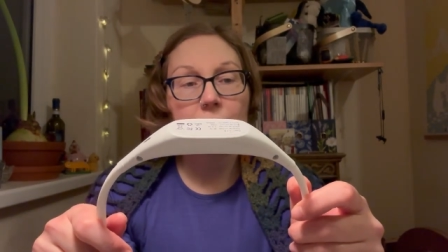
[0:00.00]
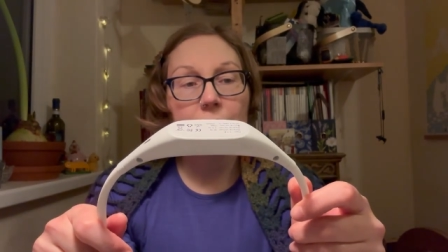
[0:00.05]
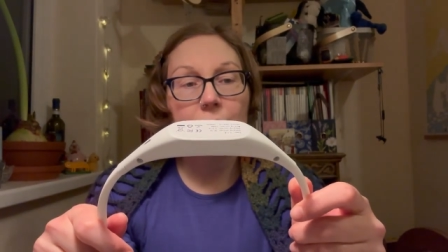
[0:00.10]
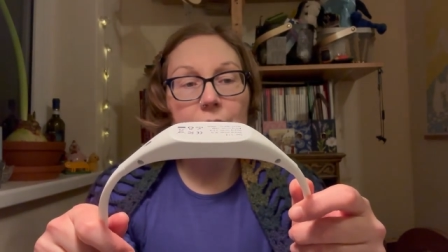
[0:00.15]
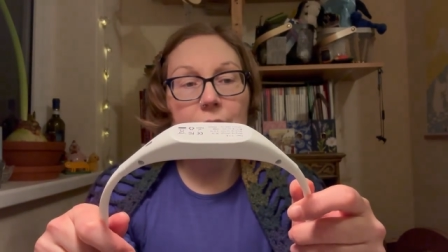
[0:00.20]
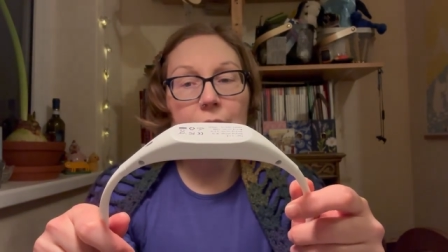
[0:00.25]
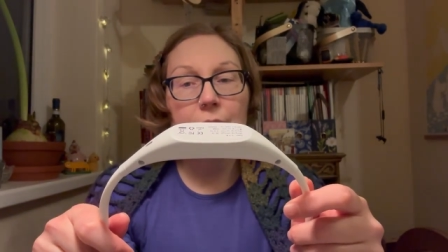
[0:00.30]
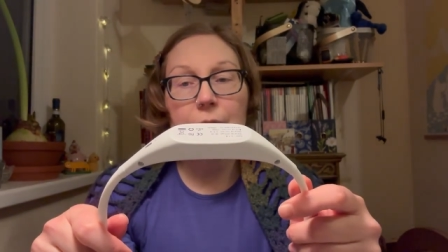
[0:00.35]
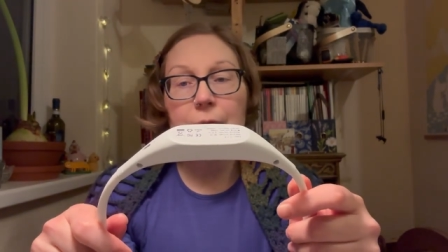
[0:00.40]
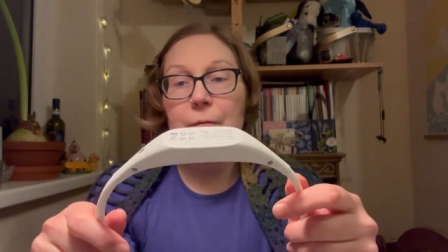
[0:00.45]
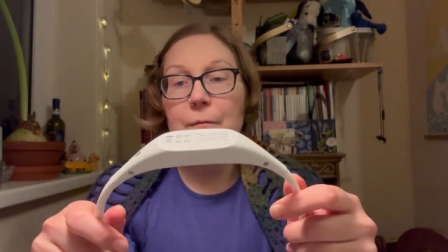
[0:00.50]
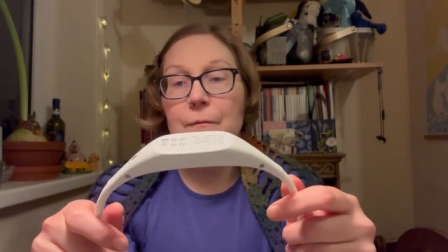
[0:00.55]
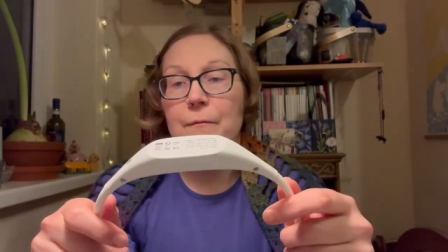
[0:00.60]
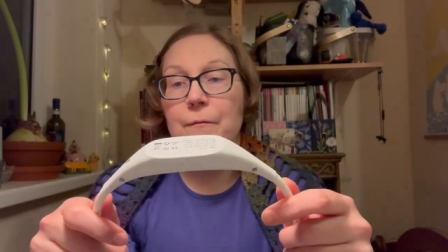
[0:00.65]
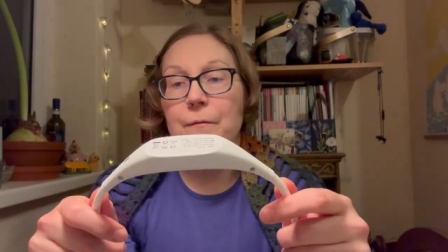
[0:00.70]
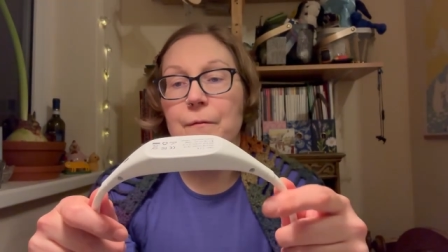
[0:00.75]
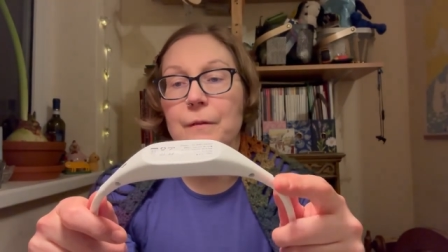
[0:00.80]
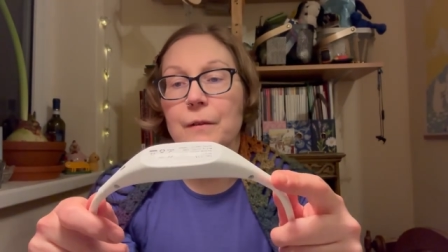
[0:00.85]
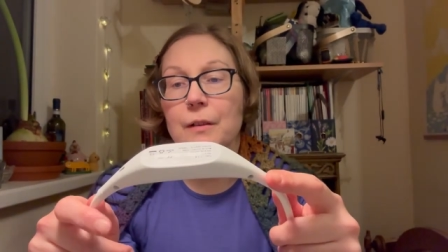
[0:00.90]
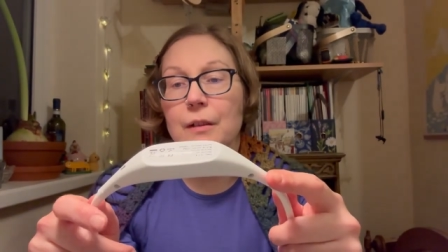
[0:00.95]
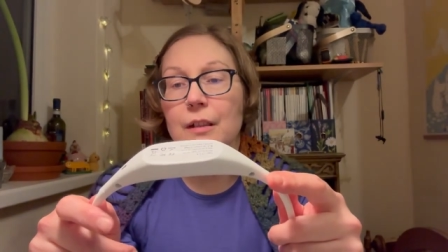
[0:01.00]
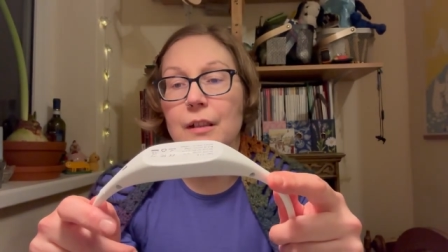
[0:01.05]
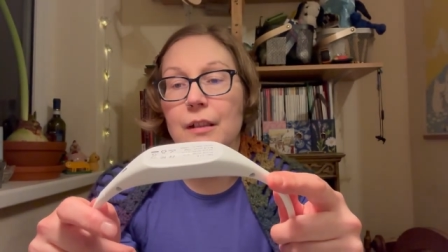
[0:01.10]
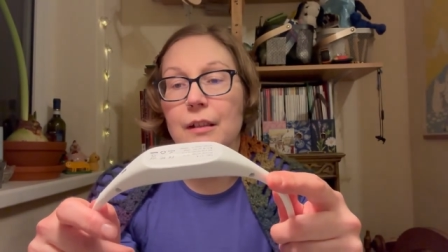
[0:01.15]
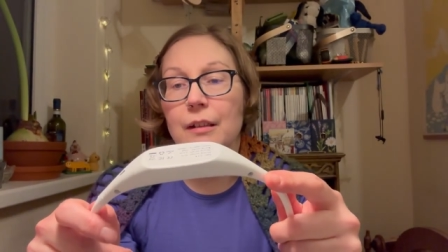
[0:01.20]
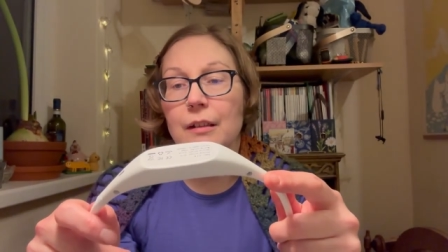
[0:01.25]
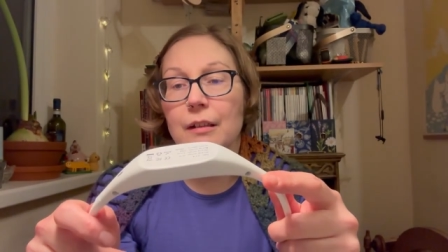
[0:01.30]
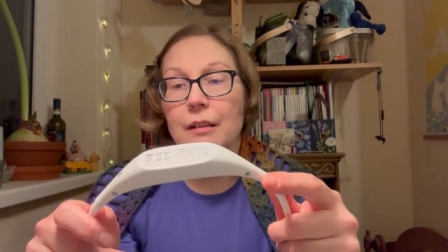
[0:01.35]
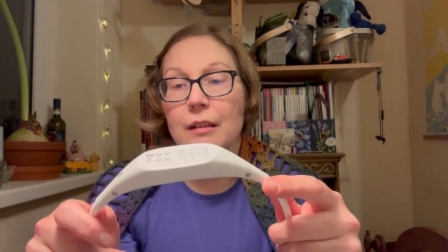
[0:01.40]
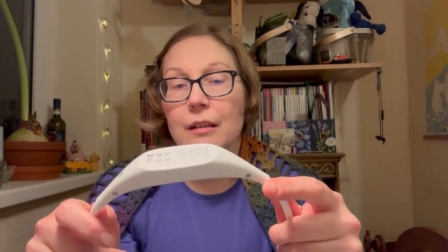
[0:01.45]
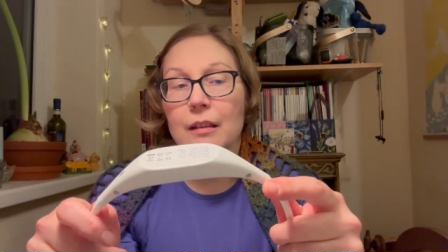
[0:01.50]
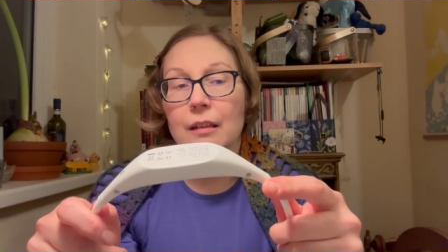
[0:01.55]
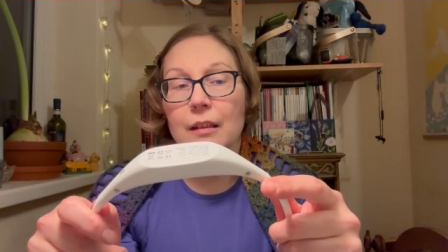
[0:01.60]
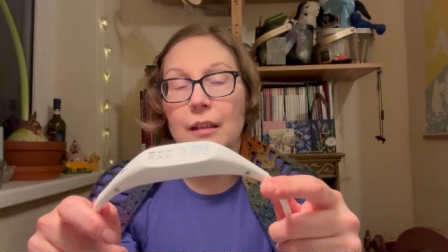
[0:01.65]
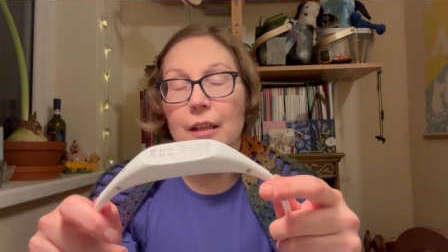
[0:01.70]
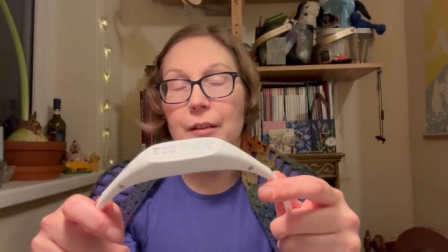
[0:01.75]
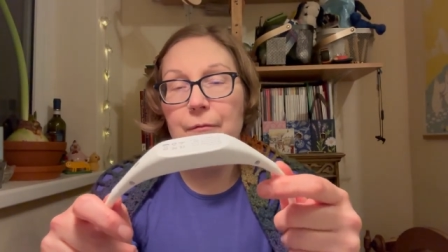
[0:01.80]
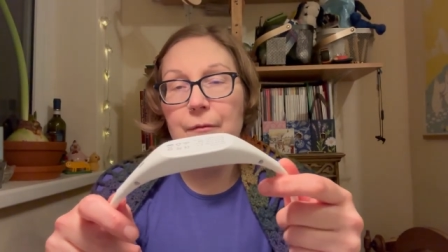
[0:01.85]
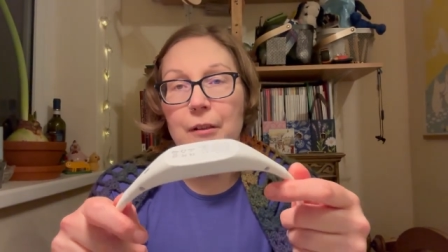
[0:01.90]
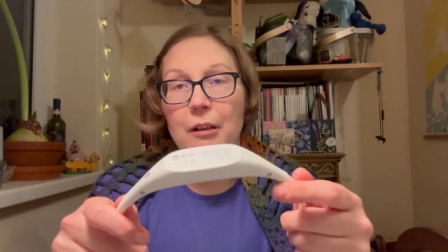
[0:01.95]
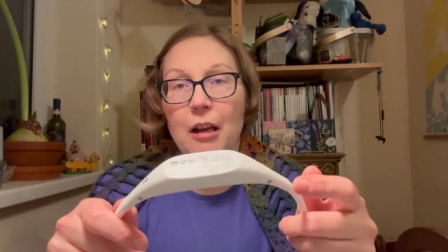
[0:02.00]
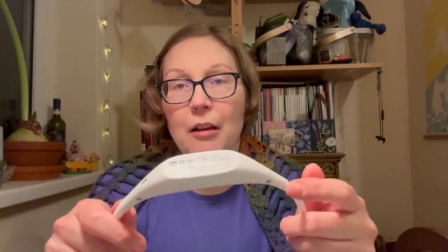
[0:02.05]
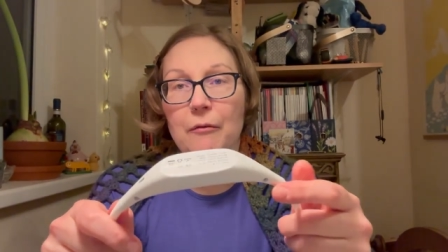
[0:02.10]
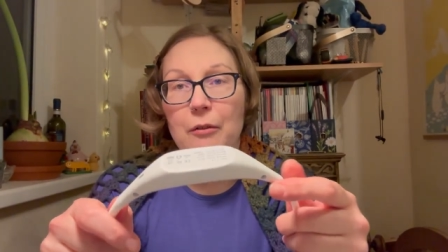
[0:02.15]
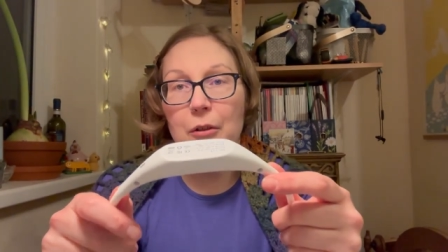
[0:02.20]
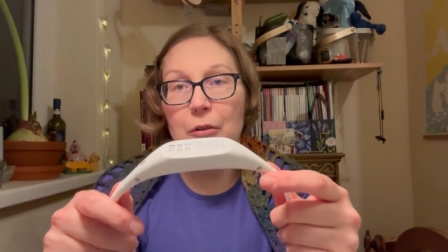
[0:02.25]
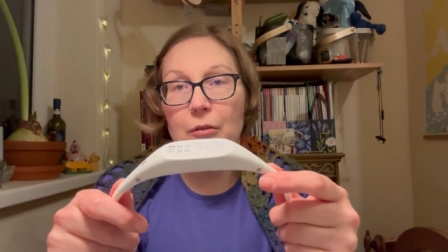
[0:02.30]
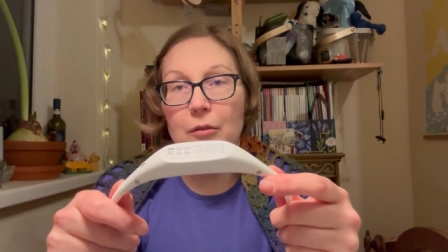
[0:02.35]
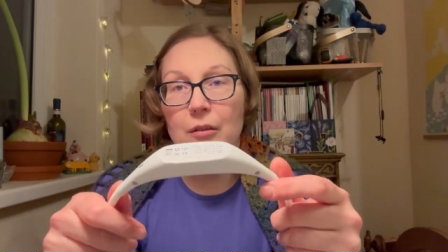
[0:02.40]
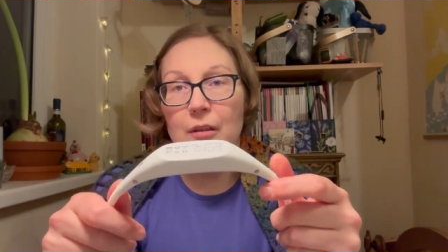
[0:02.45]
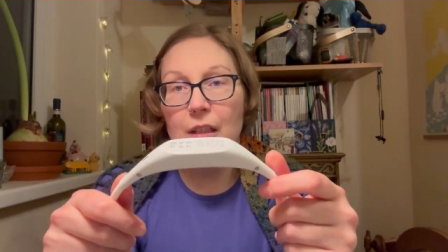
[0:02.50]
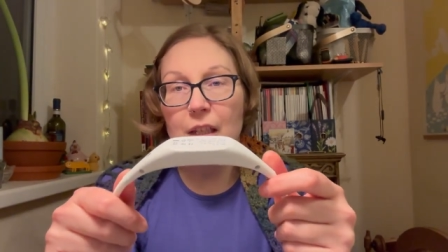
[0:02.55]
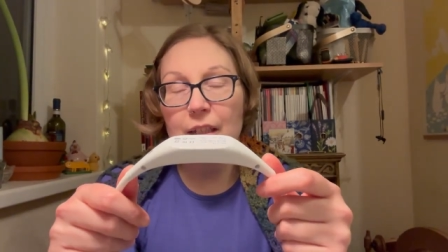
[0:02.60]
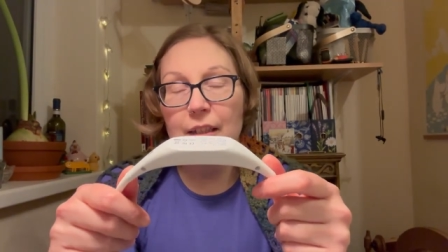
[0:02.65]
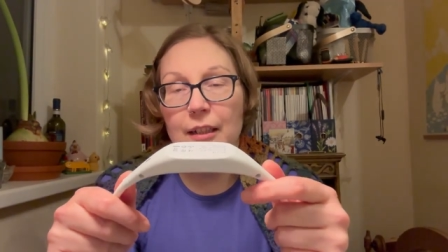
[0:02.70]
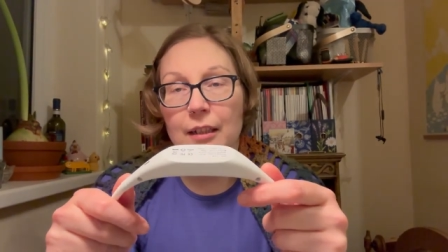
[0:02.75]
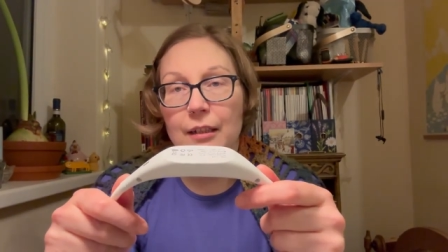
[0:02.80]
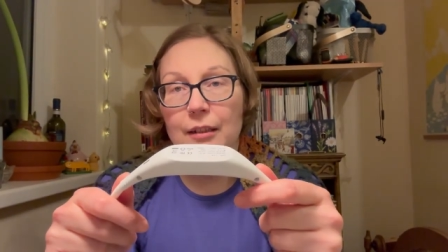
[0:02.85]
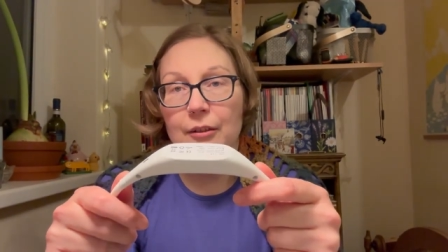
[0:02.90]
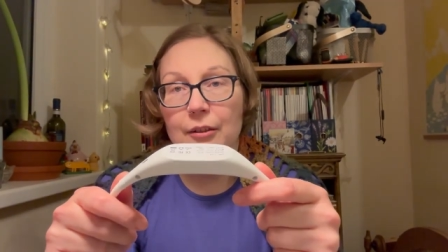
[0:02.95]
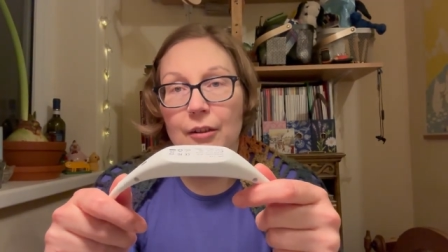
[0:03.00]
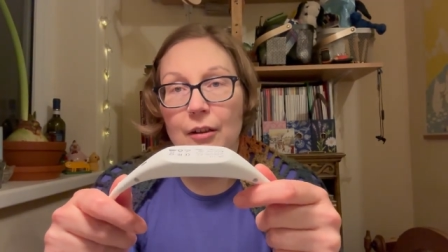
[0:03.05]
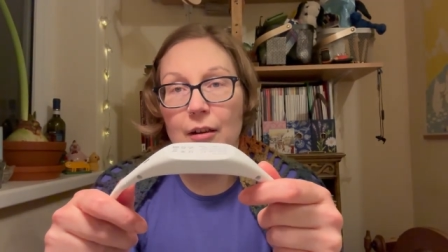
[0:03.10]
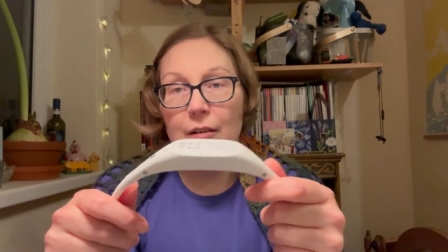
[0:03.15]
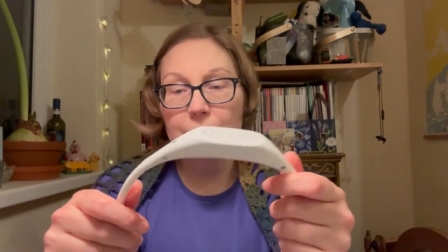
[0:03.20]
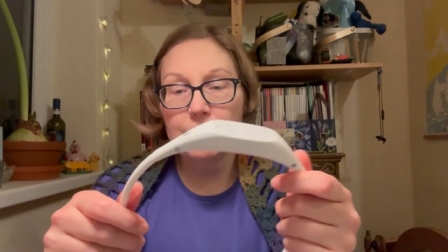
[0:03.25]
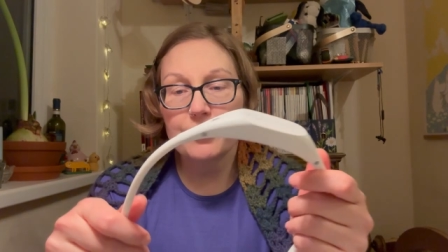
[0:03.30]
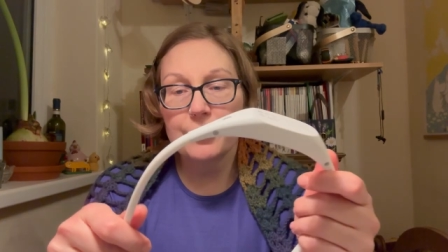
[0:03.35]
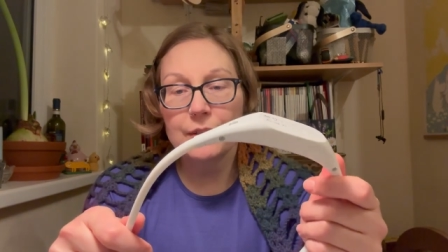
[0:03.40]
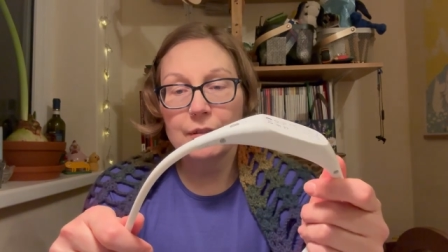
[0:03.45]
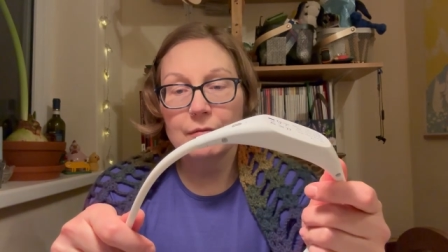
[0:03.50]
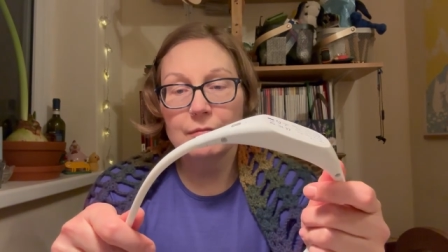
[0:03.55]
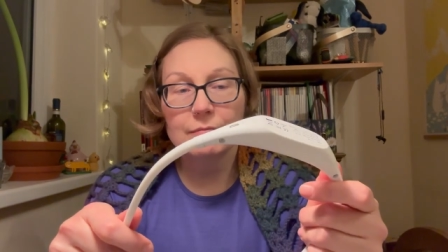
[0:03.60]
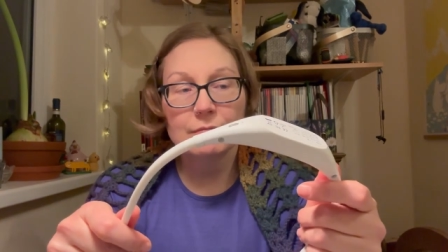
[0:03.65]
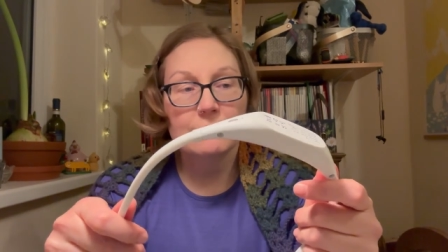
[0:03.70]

if you have a good lighting in your house